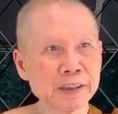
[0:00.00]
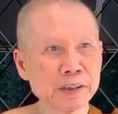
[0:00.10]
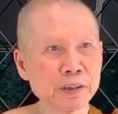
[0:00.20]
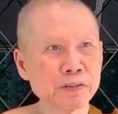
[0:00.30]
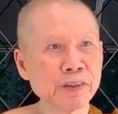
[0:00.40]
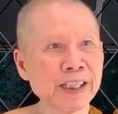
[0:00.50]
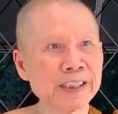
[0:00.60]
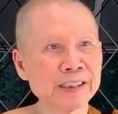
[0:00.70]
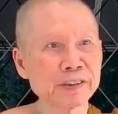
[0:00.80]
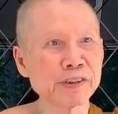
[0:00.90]
You
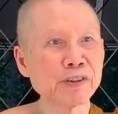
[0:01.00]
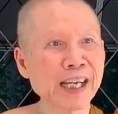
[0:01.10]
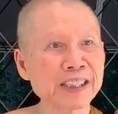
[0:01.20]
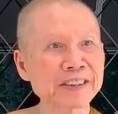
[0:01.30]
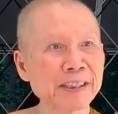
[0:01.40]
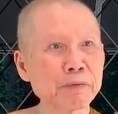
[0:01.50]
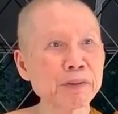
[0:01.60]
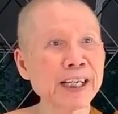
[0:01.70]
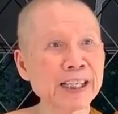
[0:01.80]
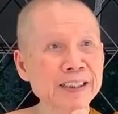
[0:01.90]
will accept
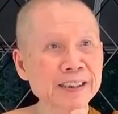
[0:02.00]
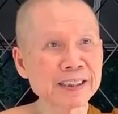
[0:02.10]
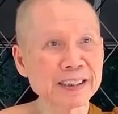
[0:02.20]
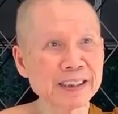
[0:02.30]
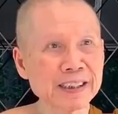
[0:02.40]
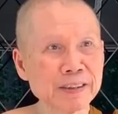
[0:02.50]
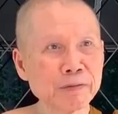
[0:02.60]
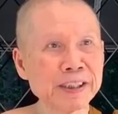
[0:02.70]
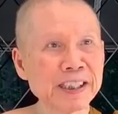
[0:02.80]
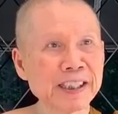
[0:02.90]
reality
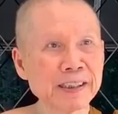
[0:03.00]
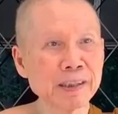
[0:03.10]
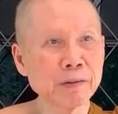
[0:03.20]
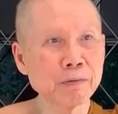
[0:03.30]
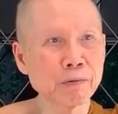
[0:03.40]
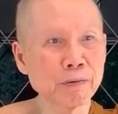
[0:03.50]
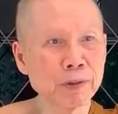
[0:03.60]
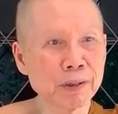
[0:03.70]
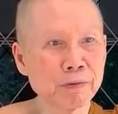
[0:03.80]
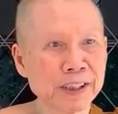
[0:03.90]
when
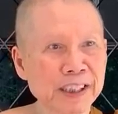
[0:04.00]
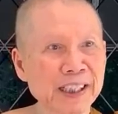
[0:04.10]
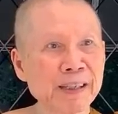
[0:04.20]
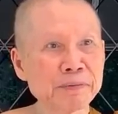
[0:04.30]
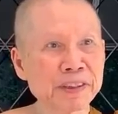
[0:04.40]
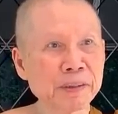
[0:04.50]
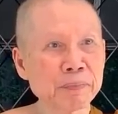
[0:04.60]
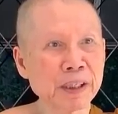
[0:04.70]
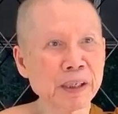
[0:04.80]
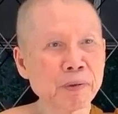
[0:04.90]
it comes up
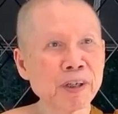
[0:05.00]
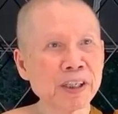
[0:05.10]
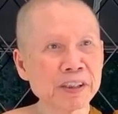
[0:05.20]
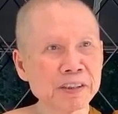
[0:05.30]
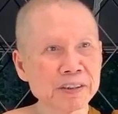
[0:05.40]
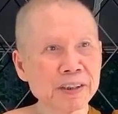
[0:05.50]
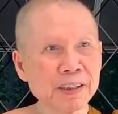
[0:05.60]
upon you.